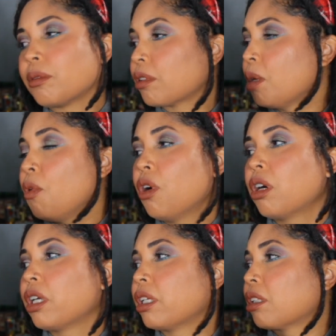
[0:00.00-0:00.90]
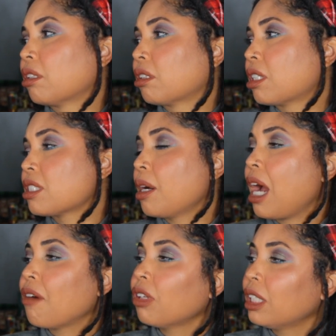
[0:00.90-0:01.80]
come on. Because I,
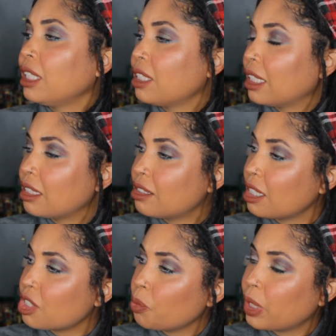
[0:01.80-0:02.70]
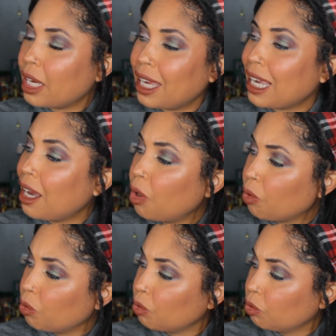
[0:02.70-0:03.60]
I really need to get this done so we can hang
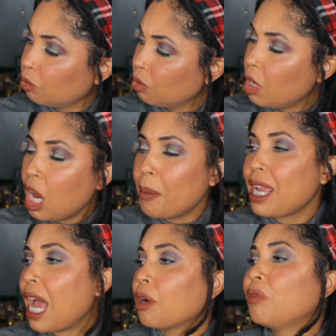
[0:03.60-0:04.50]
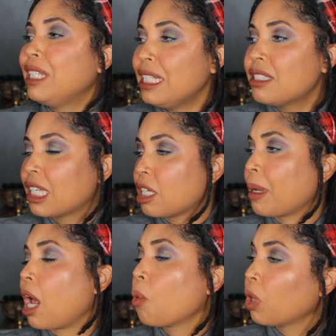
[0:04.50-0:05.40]
out. I mean, I don't need to get it,
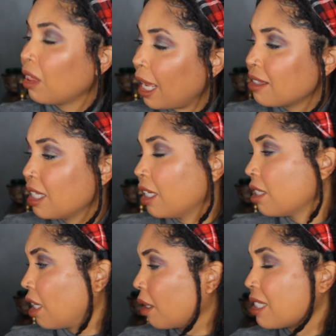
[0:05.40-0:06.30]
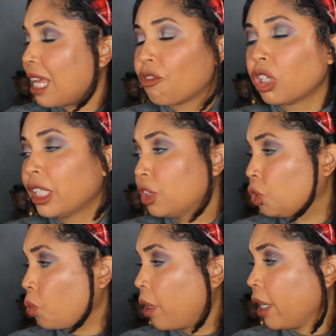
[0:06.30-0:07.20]
but I would like to get it done because I really
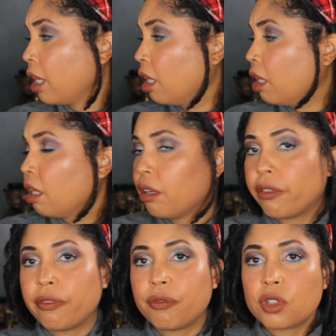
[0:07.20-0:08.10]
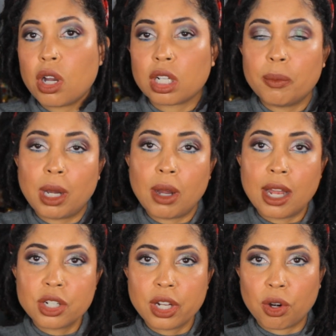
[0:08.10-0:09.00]
enjoy talking about
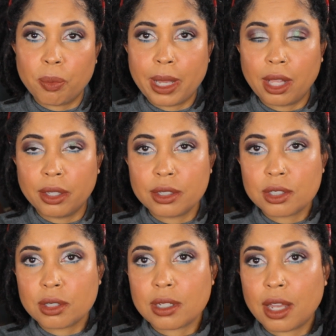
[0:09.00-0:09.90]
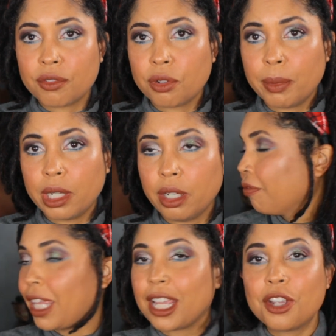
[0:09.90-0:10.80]
eyeshadow palettes because I have so many.
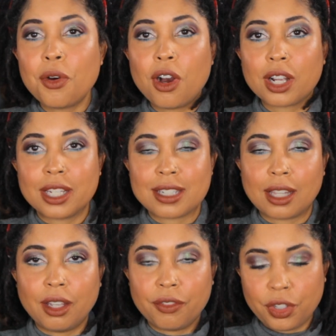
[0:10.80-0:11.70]
Thank you, August. I love